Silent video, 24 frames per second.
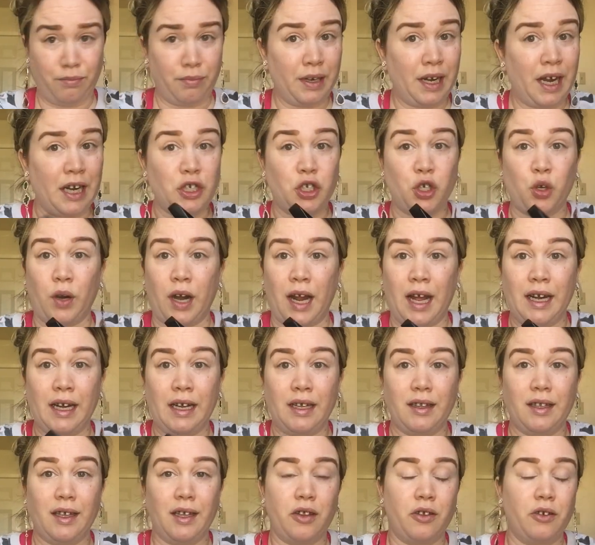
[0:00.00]
But I tried
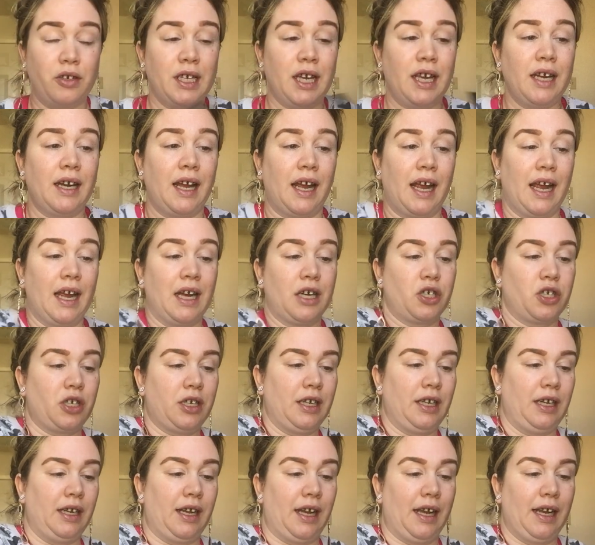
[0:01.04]
it the other day and I
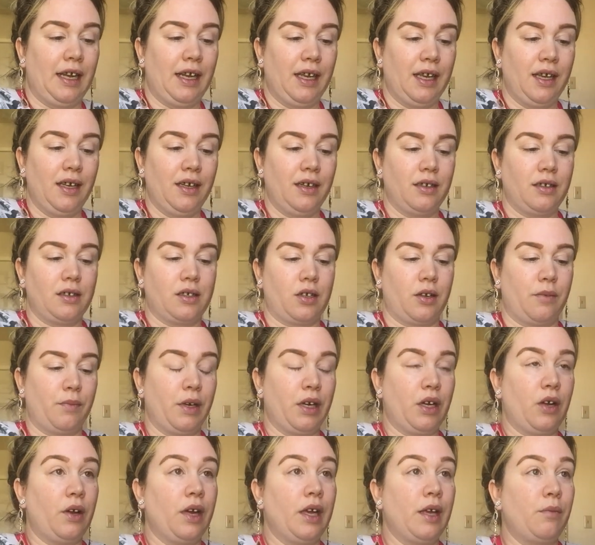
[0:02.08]
actually like it. So I'm
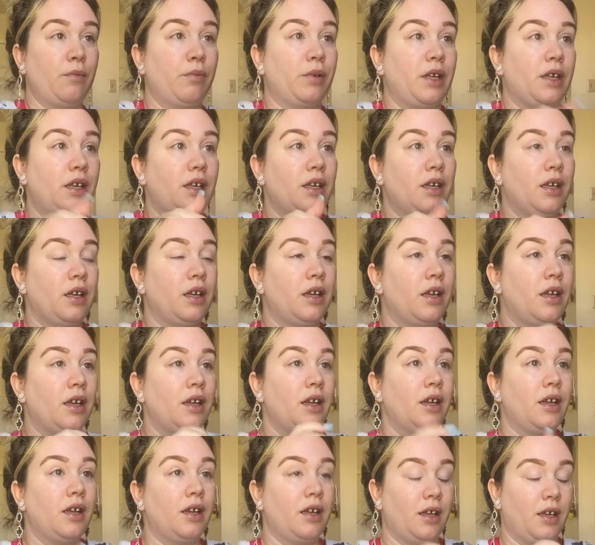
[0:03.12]
going to go ahead and put
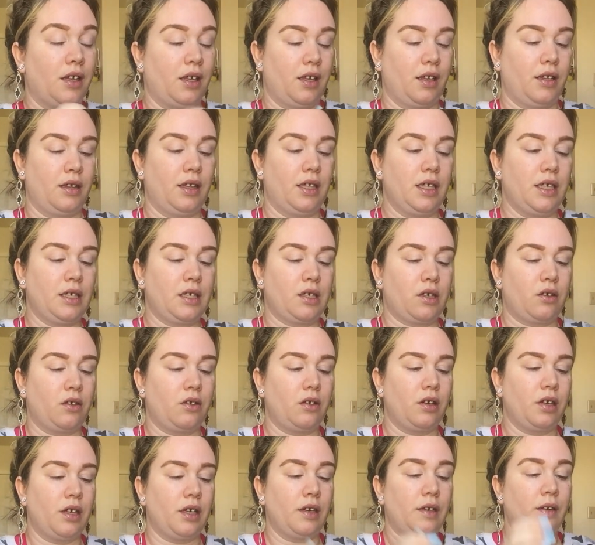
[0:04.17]
this
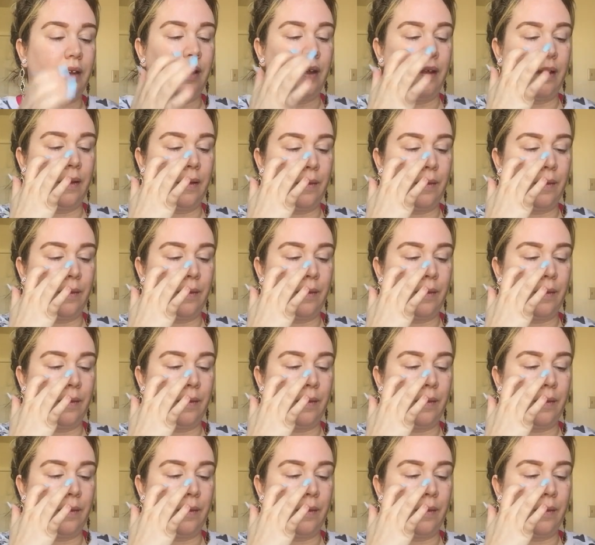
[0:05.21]
on.